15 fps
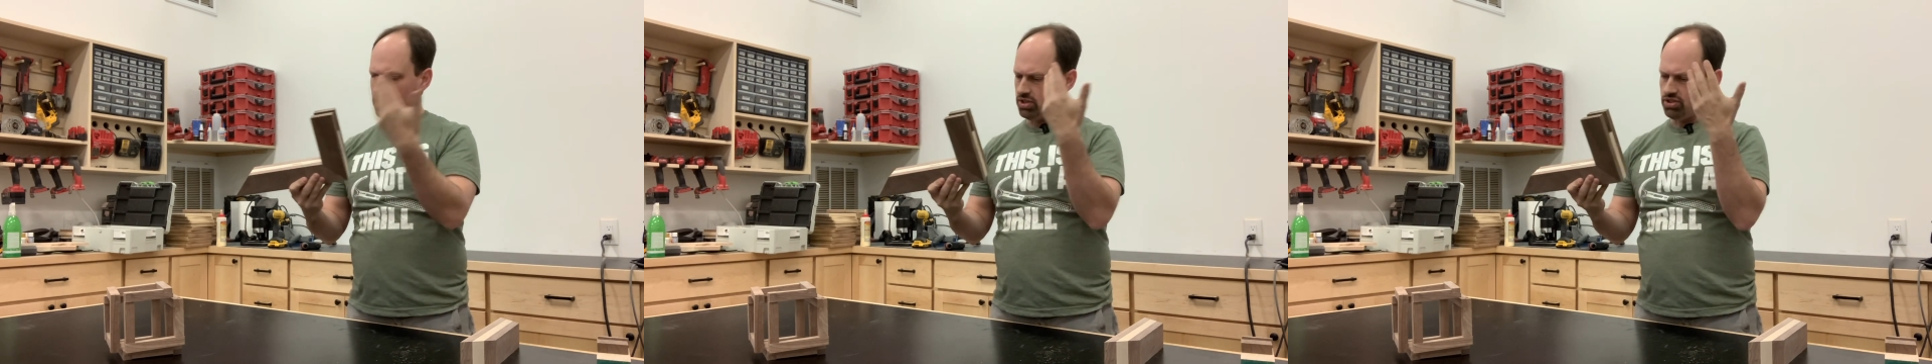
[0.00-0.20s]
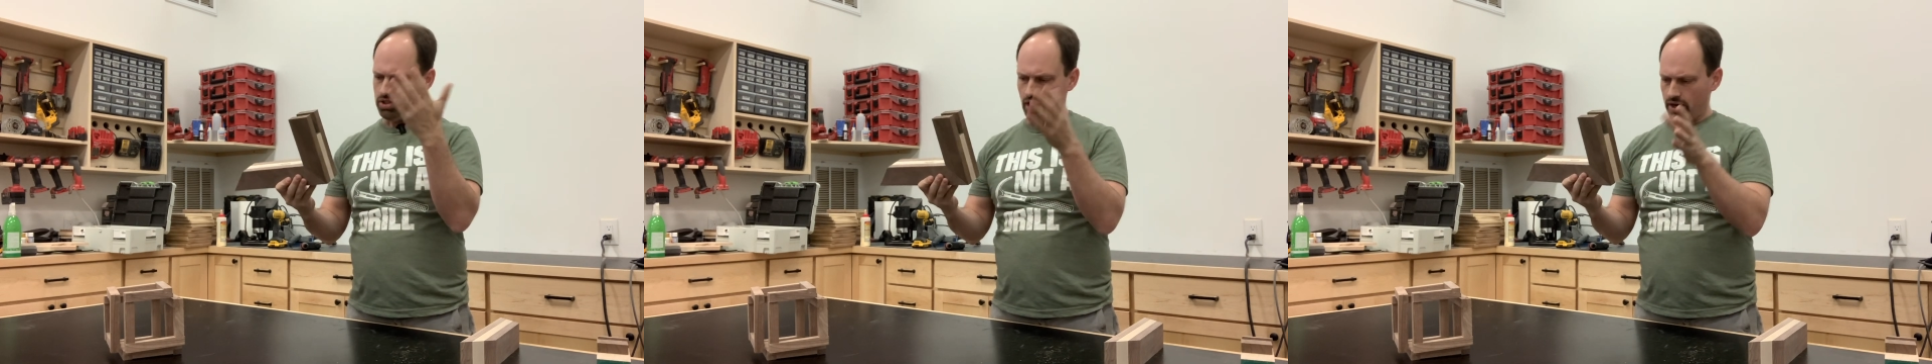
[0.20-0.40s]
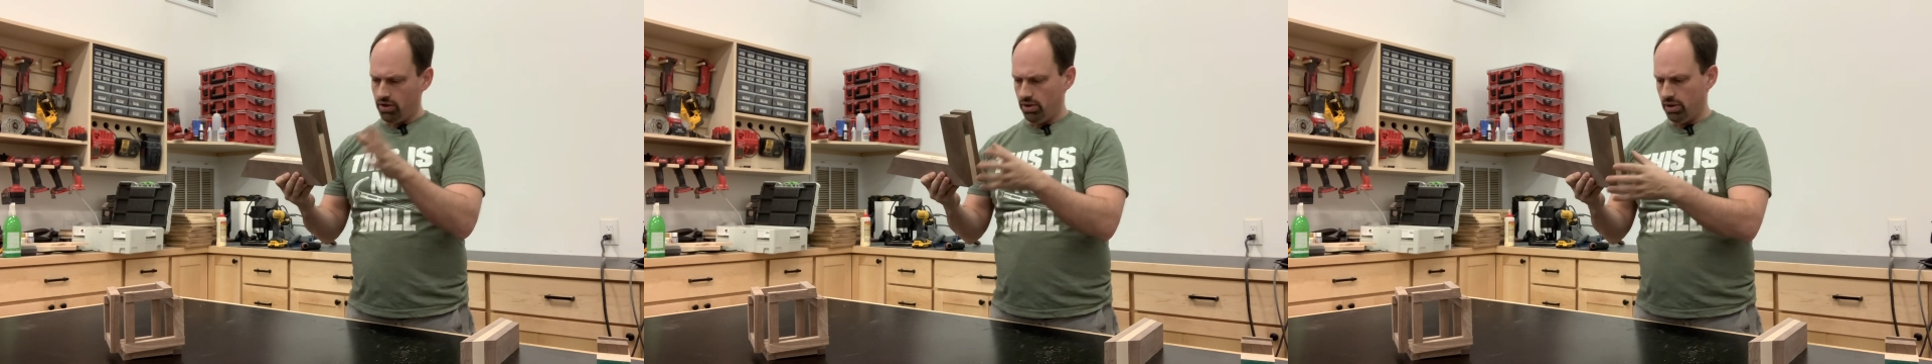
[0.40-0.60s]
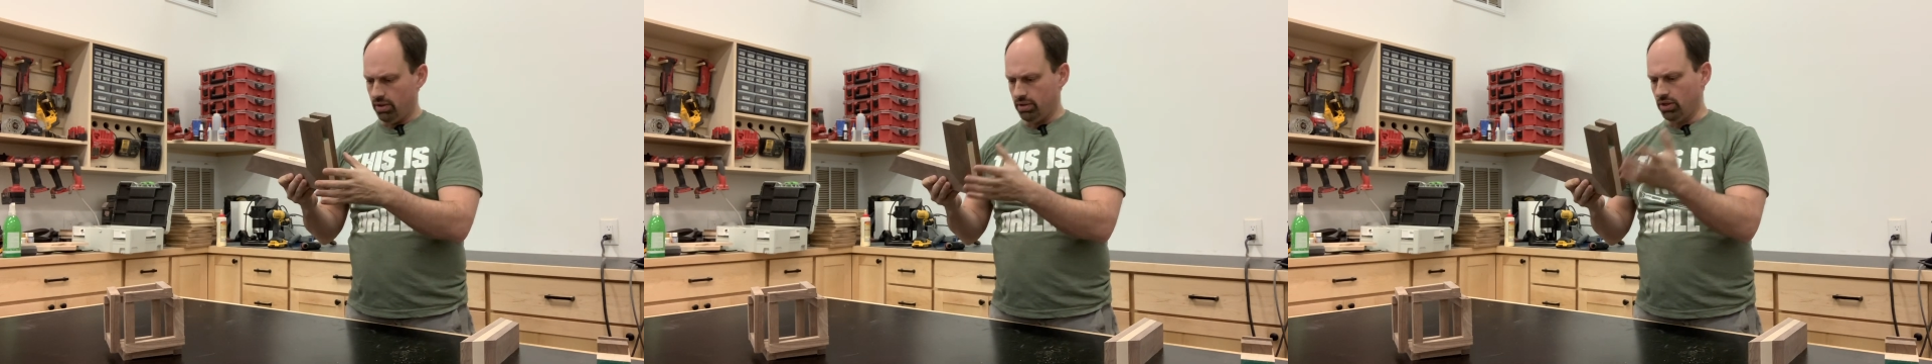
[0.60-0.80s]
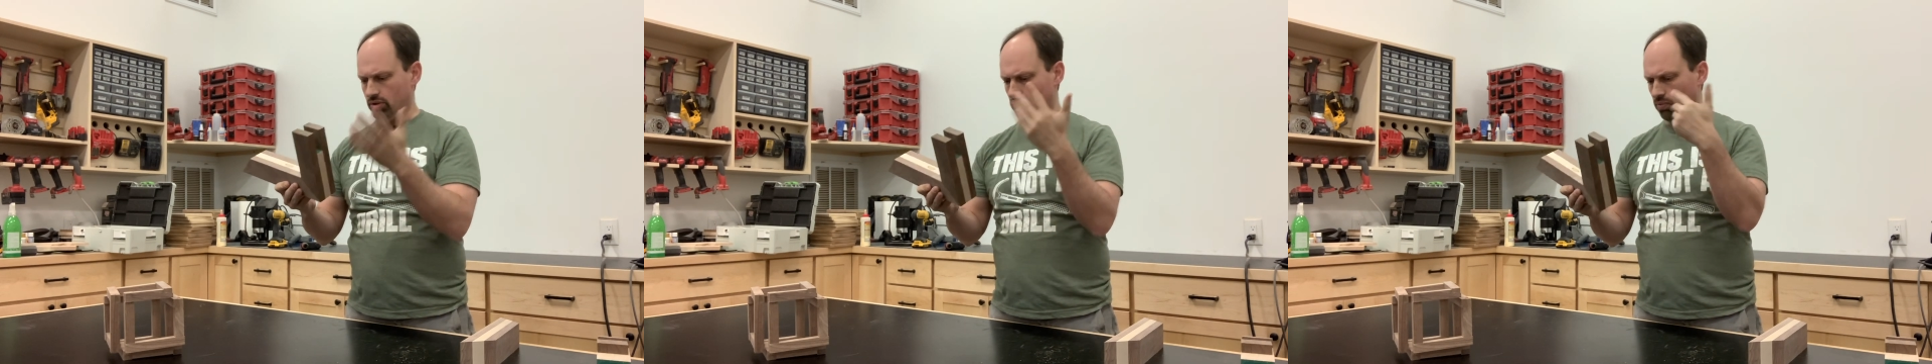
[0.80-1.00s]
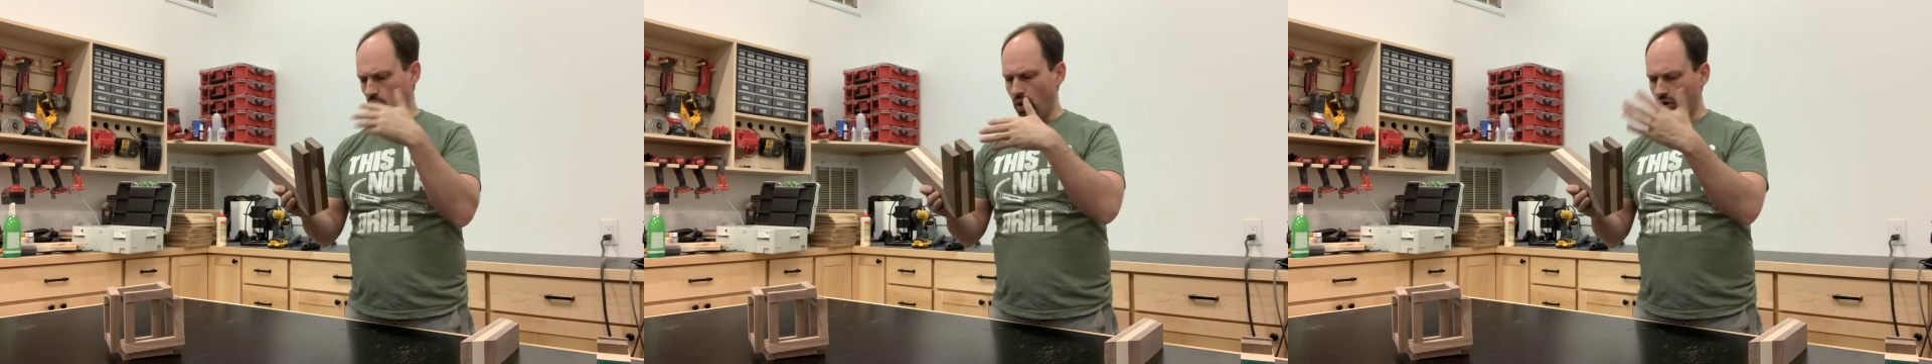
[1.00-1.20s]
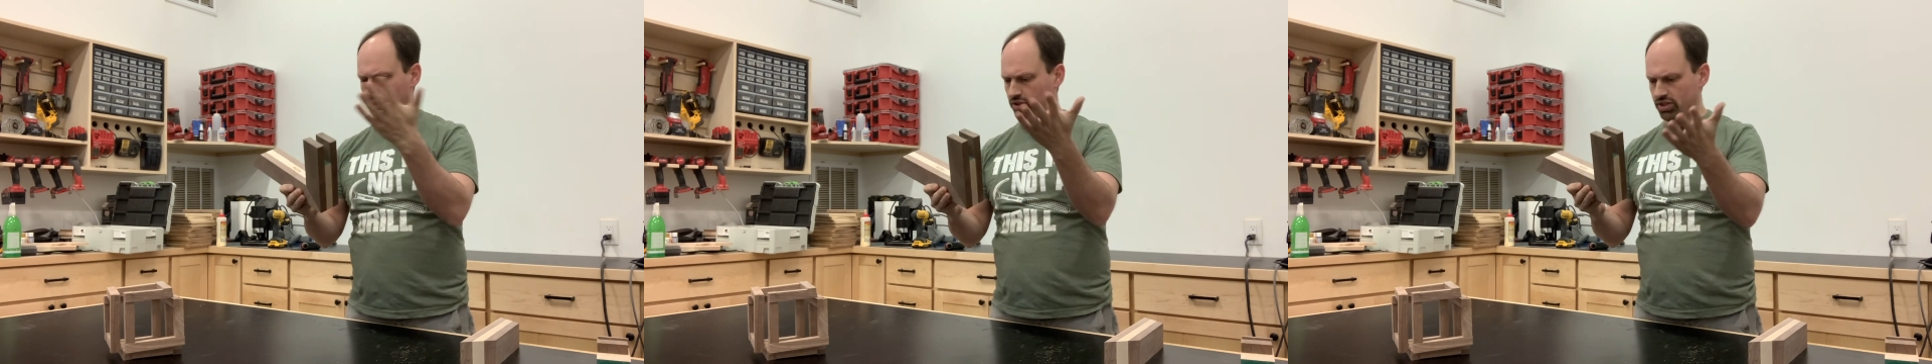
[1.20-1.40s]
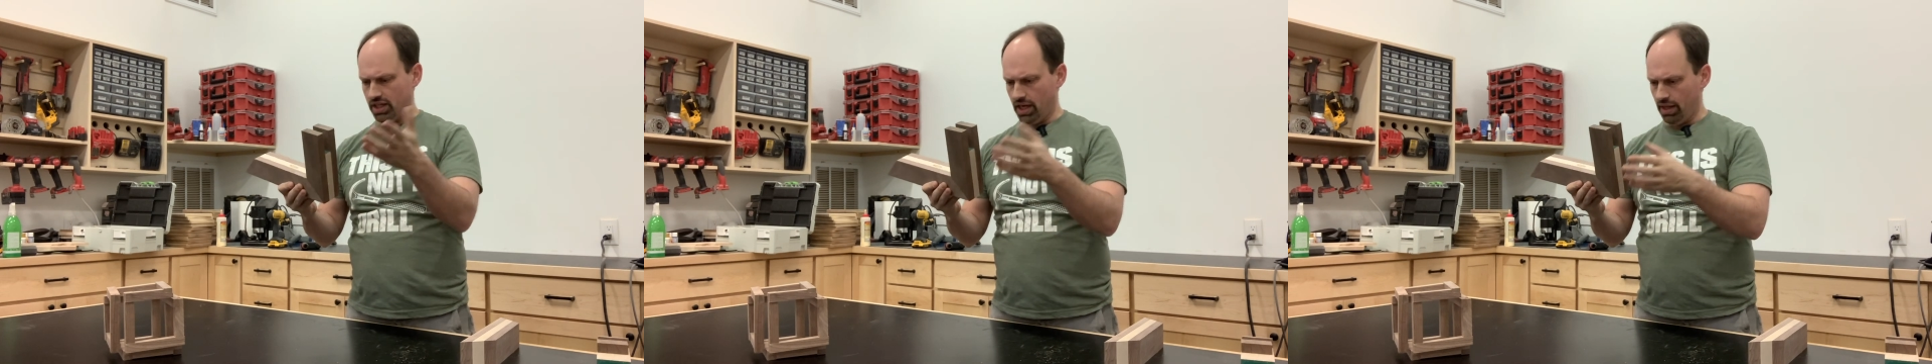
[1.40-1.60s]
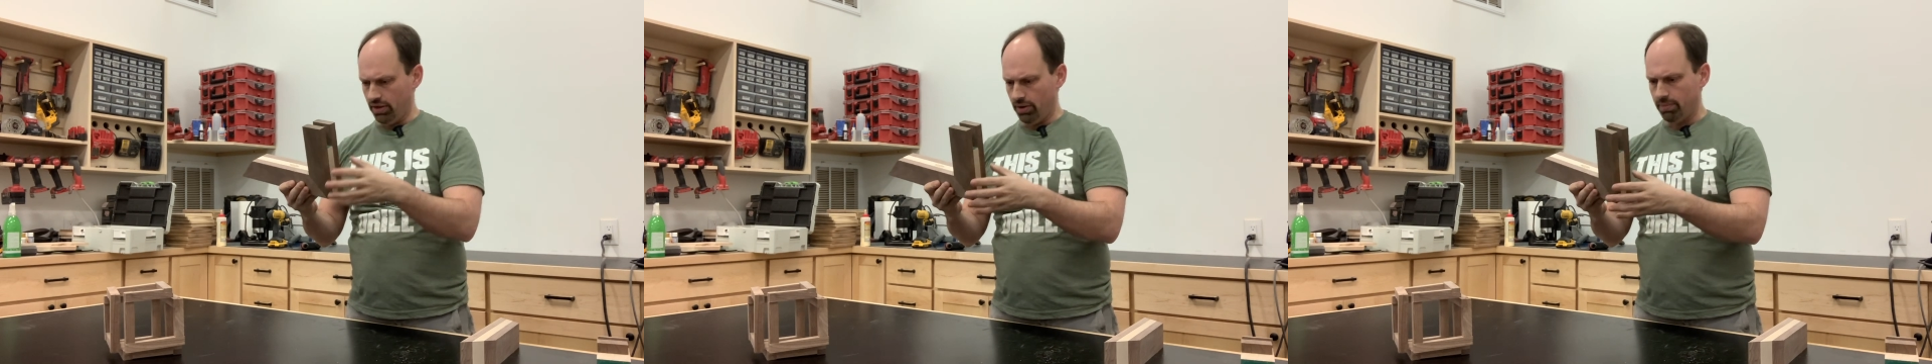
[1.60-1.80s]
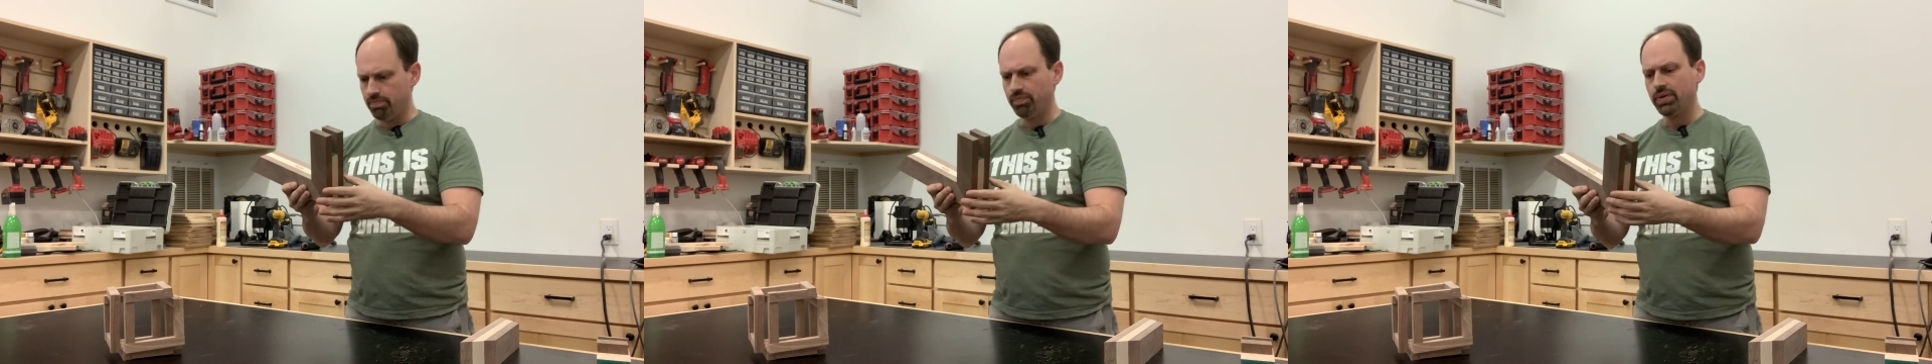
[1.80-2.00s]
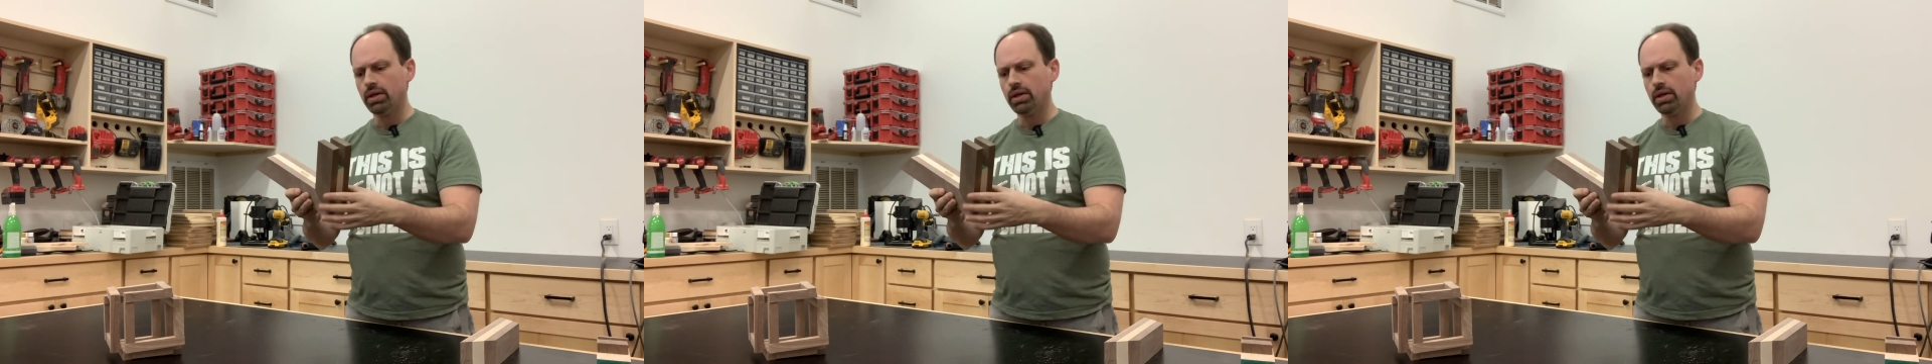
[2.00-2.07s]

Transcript: just you weld it together.